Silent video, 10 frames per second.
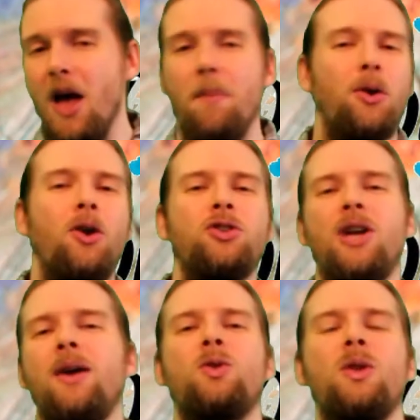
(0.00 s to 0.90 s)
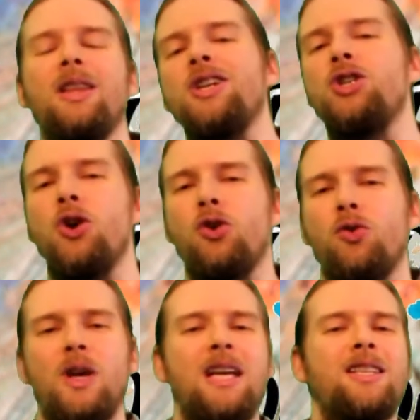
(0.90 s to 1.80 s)
but also how to unleash your
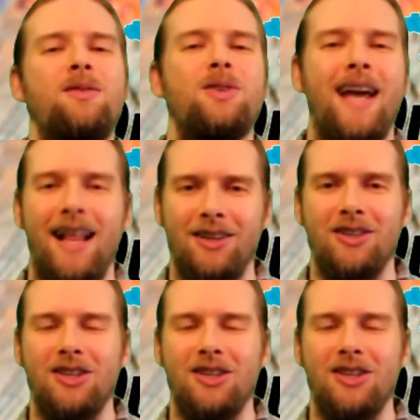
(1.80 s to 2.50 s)
creative talents.